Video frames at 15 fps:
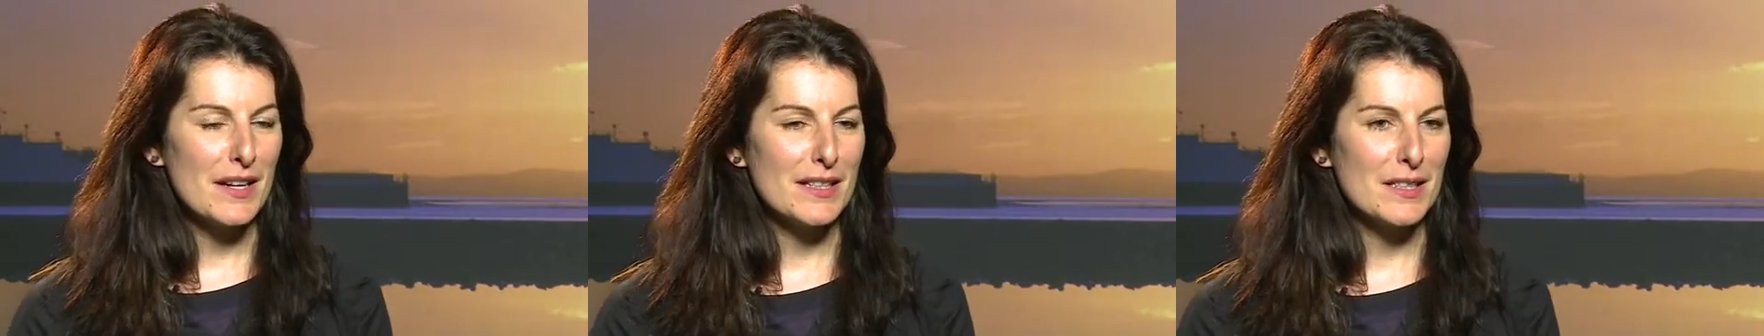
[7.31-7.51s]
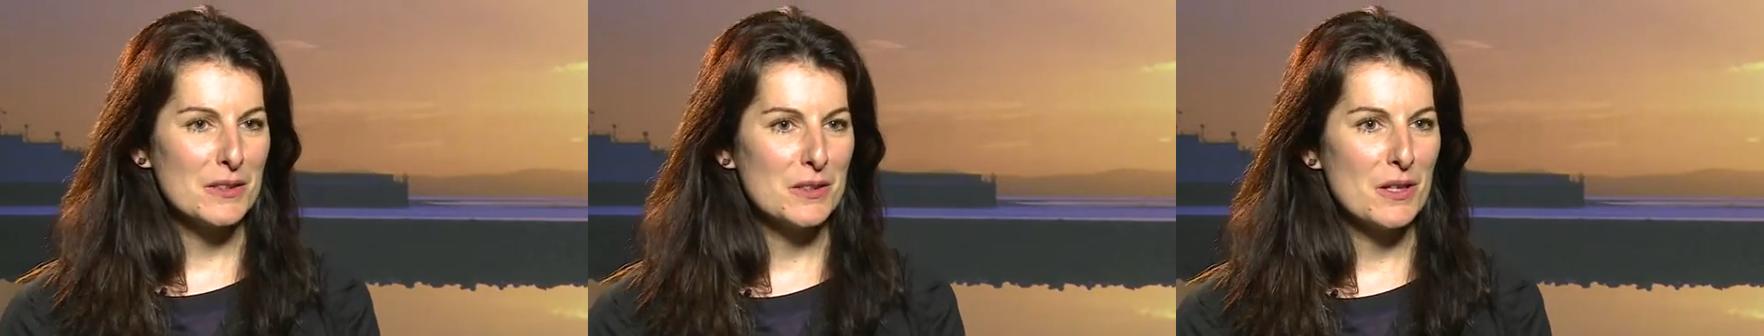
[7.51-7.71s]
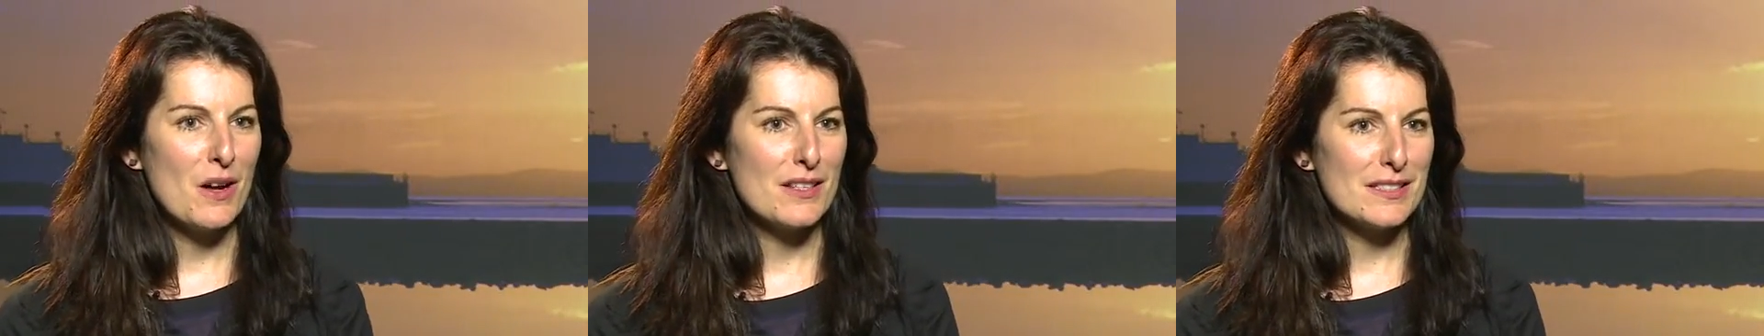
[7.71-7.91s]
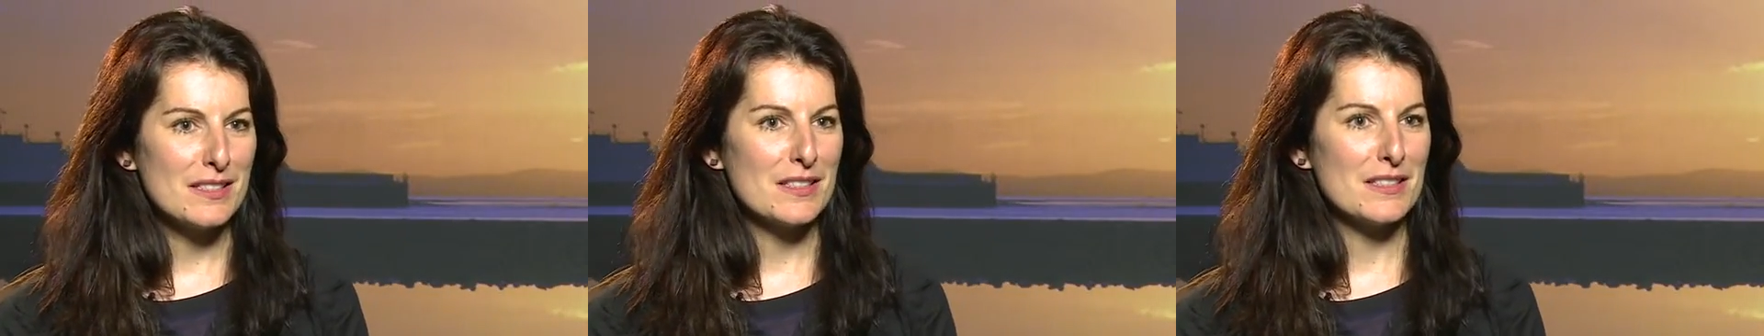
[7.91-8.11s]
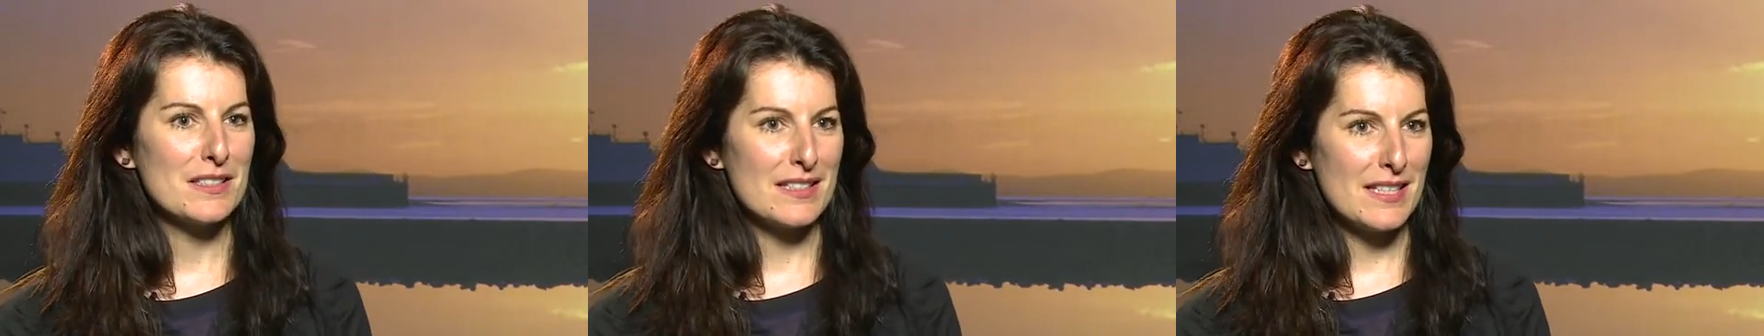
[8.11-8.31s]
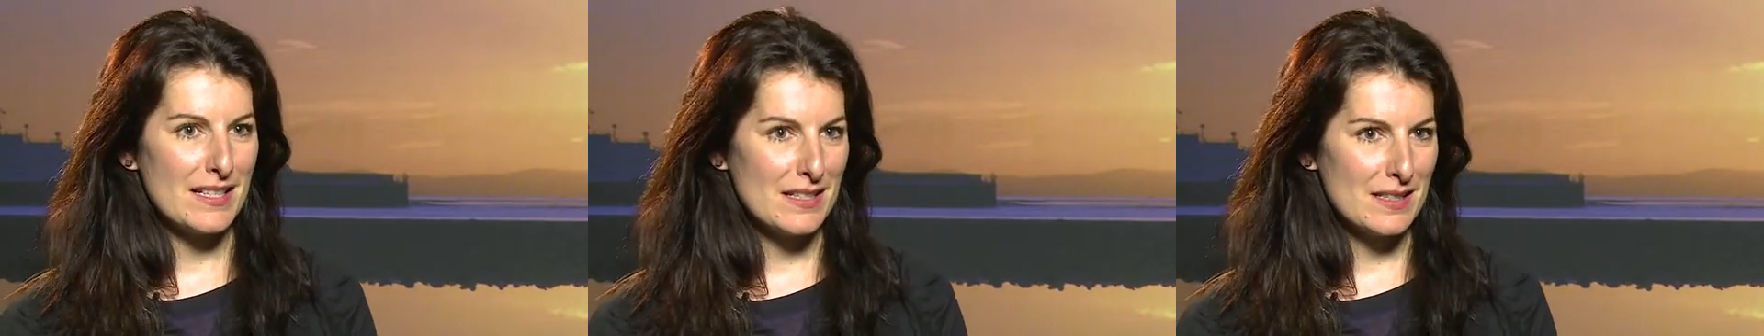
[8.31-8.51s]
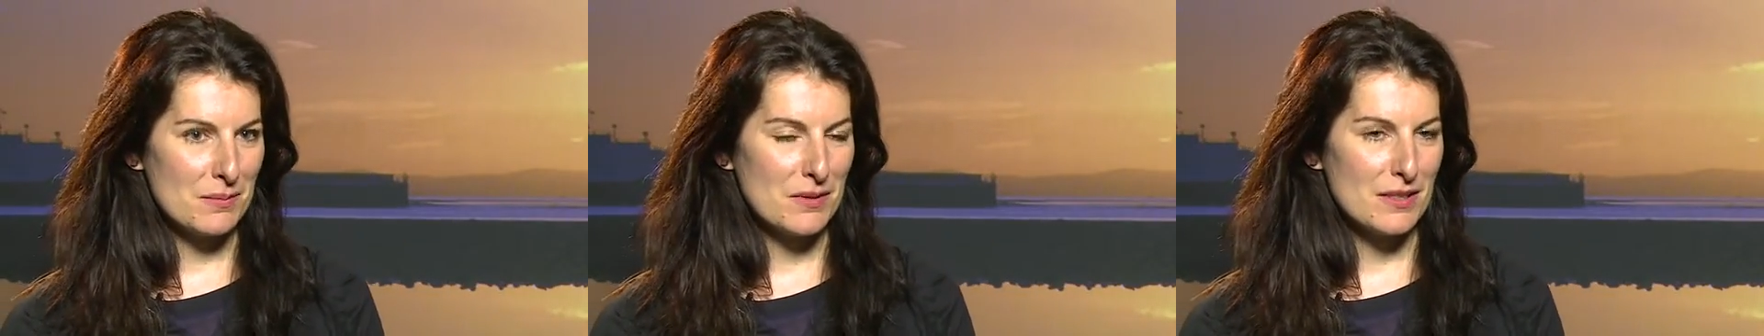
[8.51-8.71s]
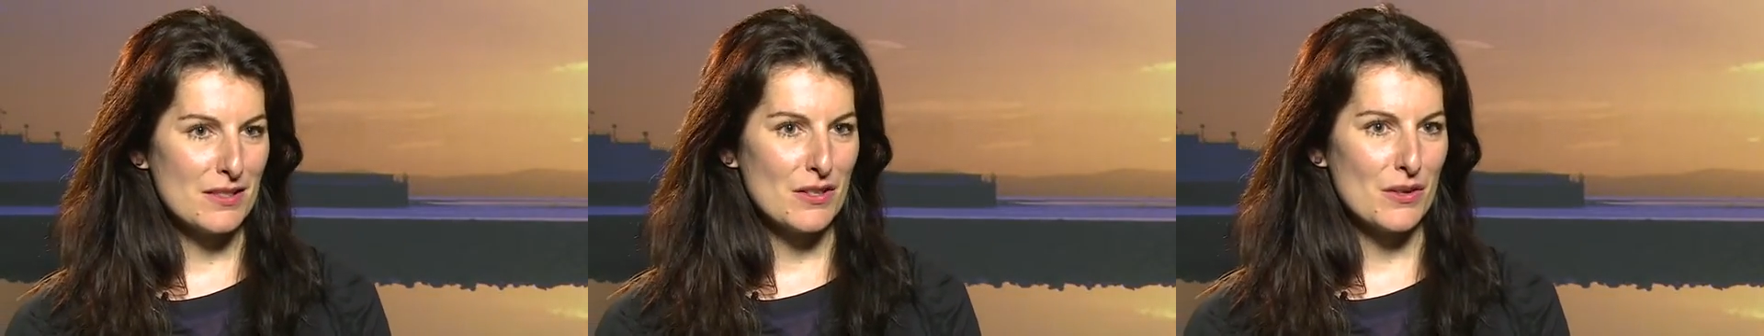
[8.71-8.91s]
cycle cost
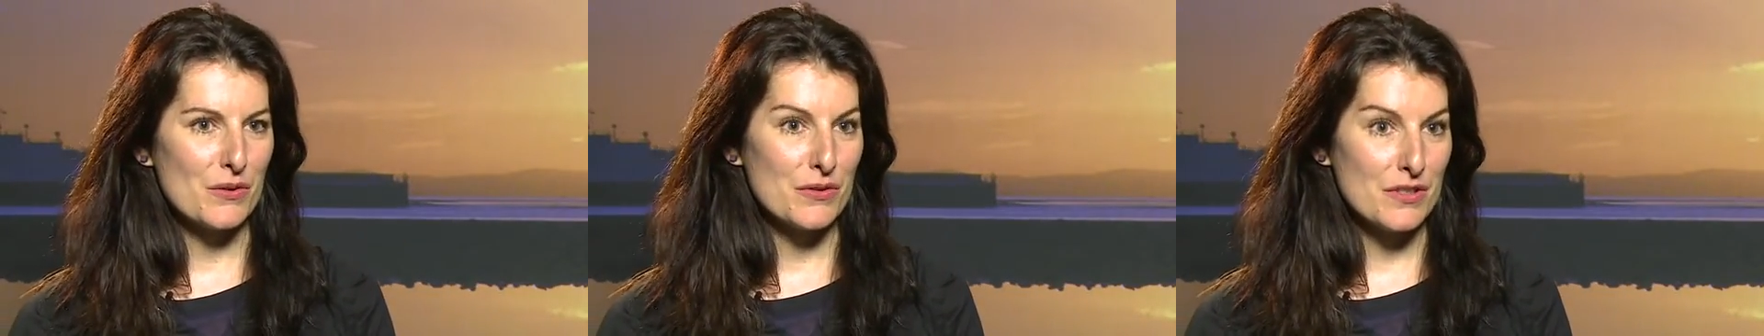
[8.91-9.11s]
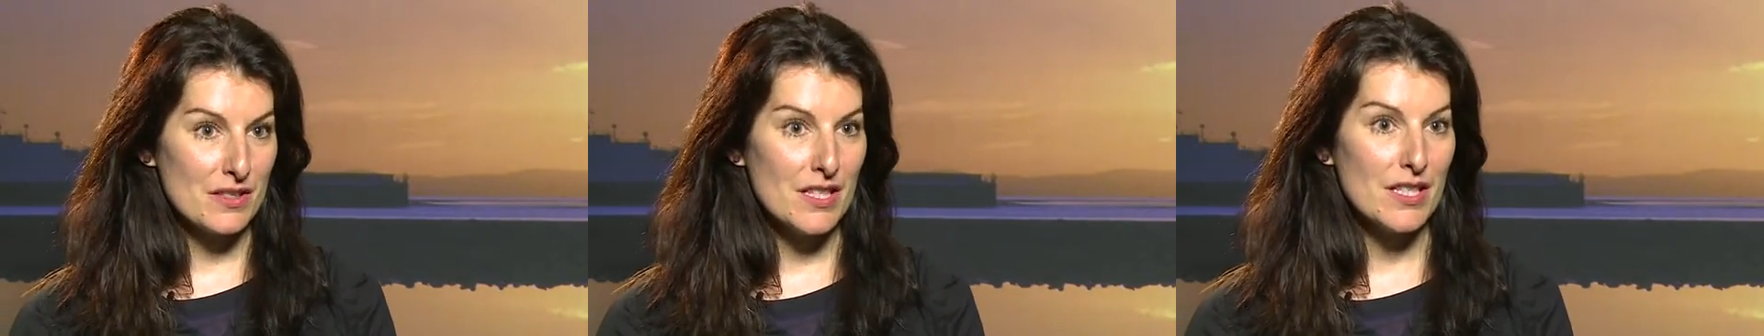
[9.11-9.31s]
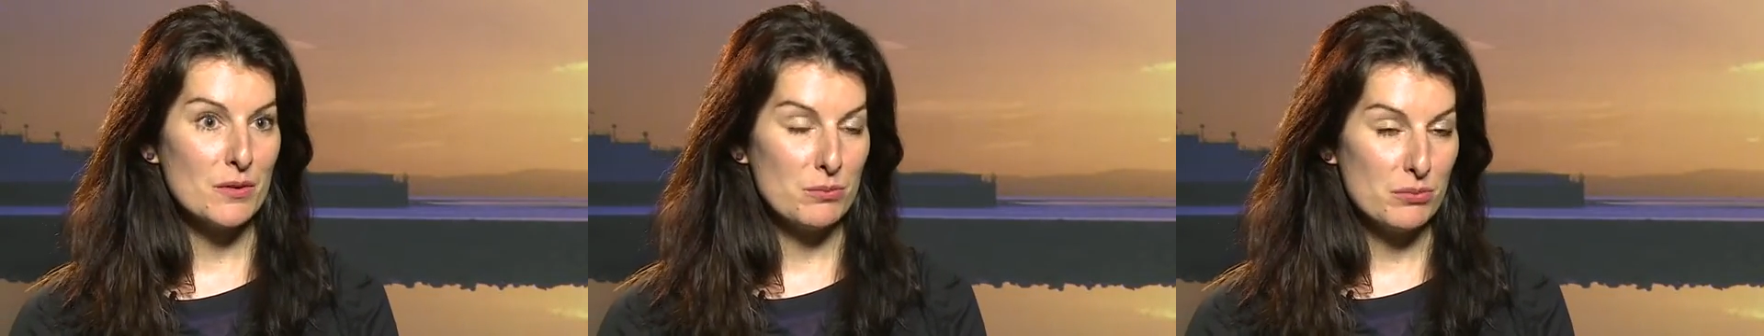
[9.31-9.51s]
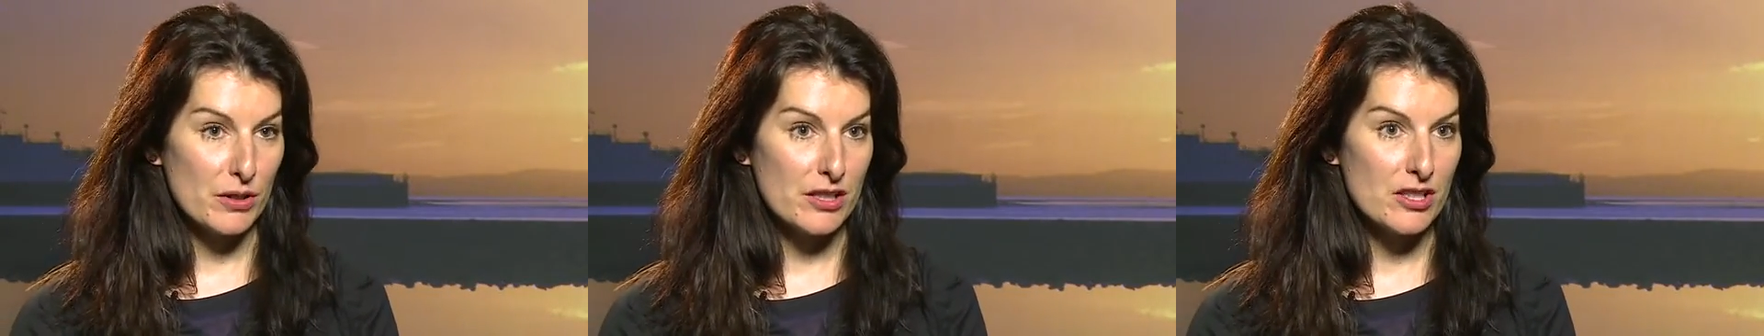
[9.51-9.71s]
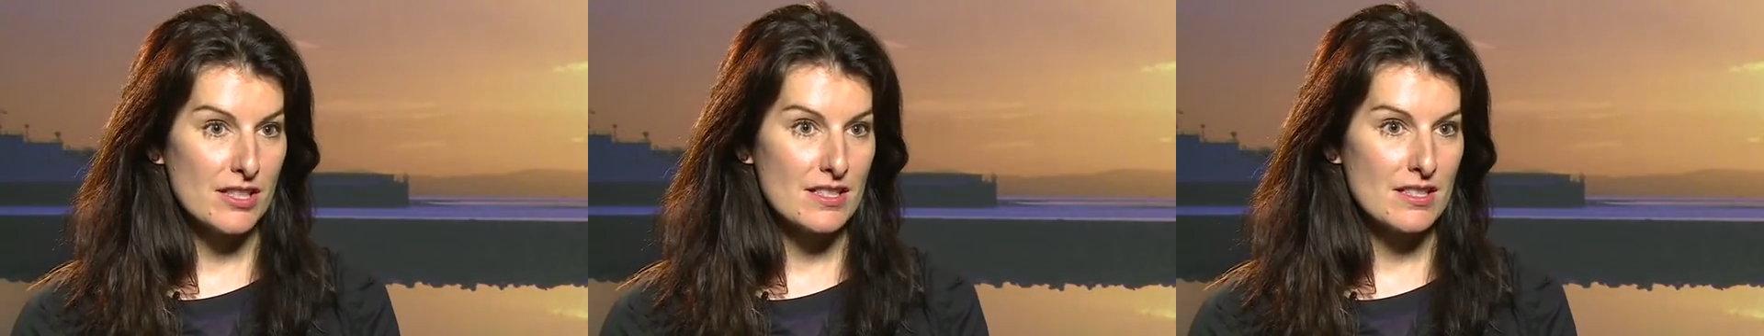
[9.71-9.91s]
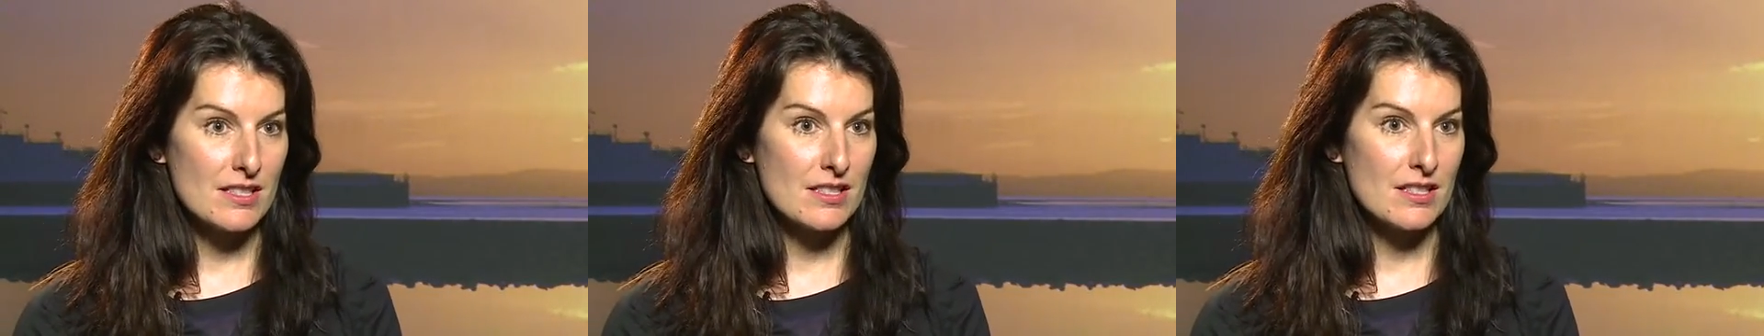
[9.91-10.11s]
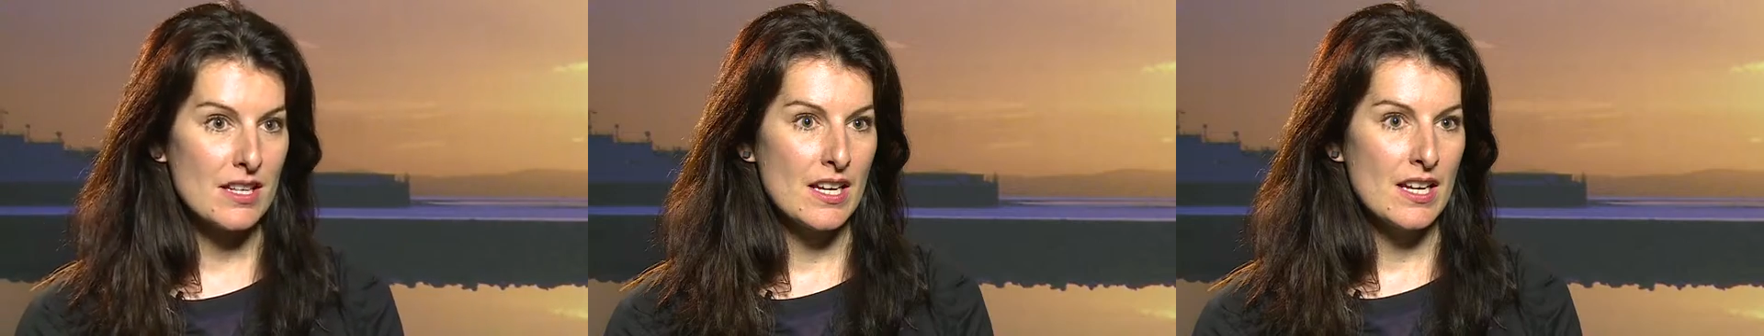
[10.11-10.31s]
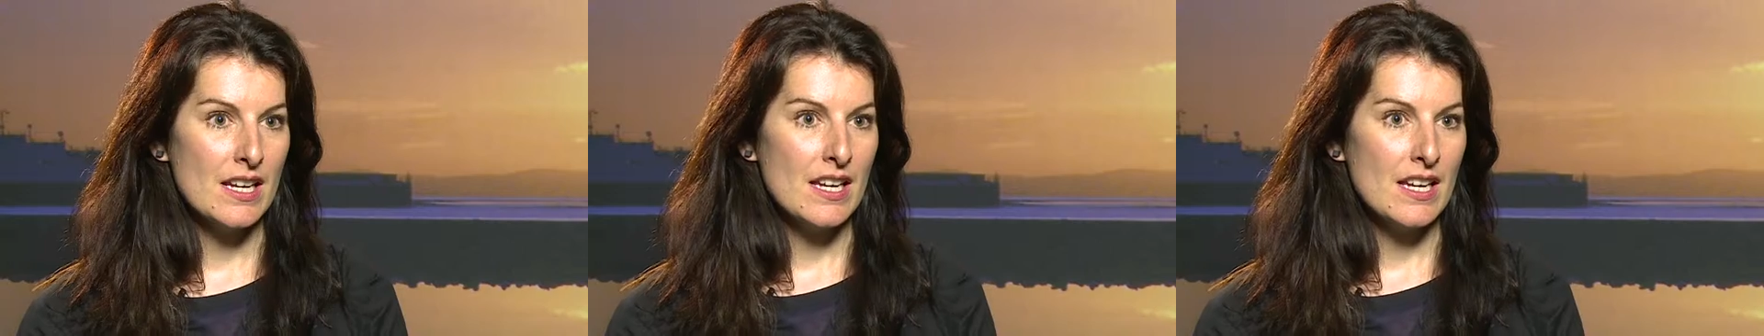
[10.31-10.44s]
assessment of steel bridges.